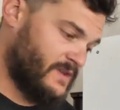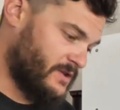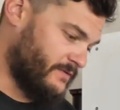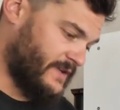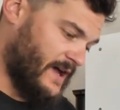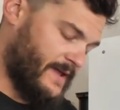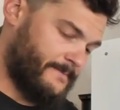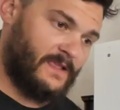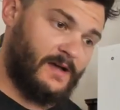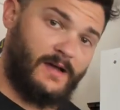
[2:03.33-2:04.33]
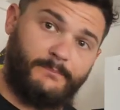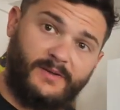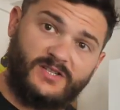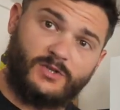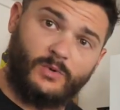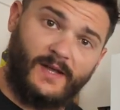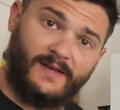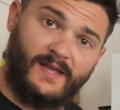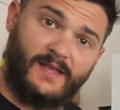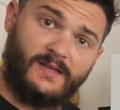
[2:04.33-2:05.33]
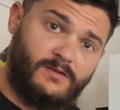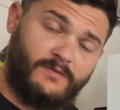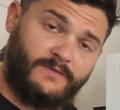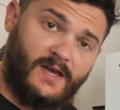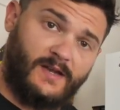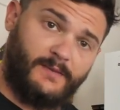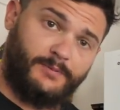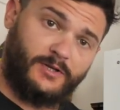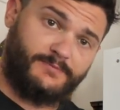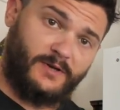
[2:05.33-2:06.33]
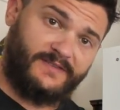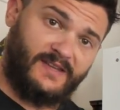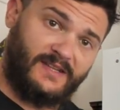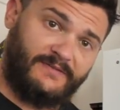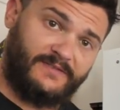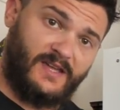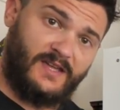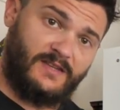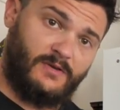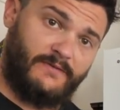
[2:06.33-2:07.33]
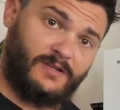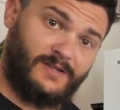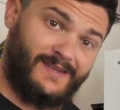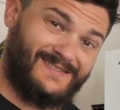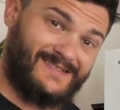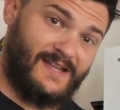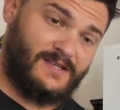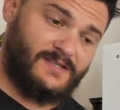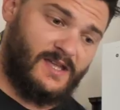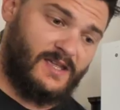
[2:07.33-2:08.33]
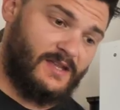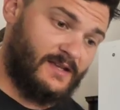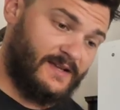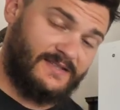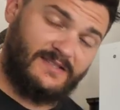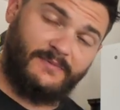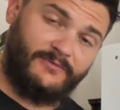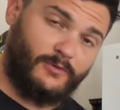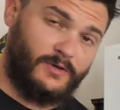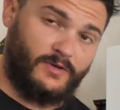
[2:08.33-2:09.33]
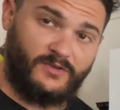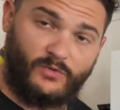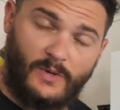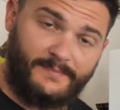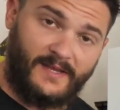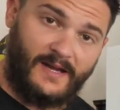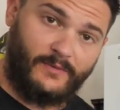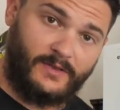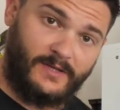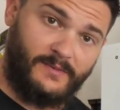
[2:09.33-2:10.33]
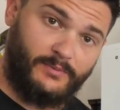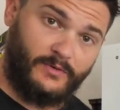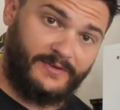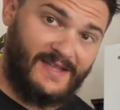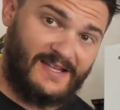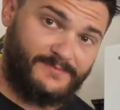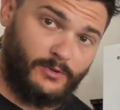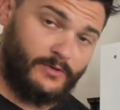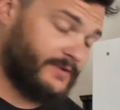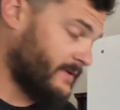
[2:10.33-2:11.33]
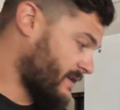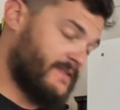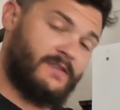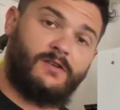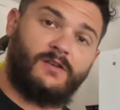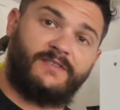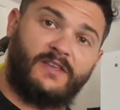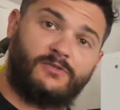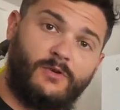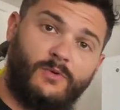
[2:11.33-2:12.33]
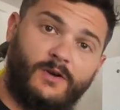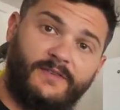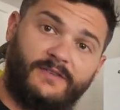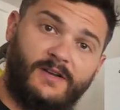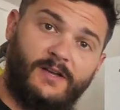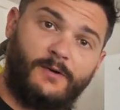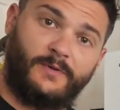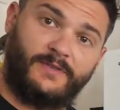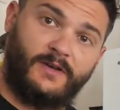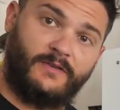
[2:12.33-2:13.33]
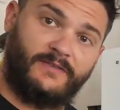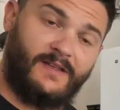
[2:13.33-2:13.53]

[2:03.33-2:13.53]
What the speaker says: You've got a bench squat day, you've got a push press deadlift day, and you have a clean and snatch day. And like I said before, you can swap that out with clean pull, snatch pulls, and then your accessory work is gonna help with those.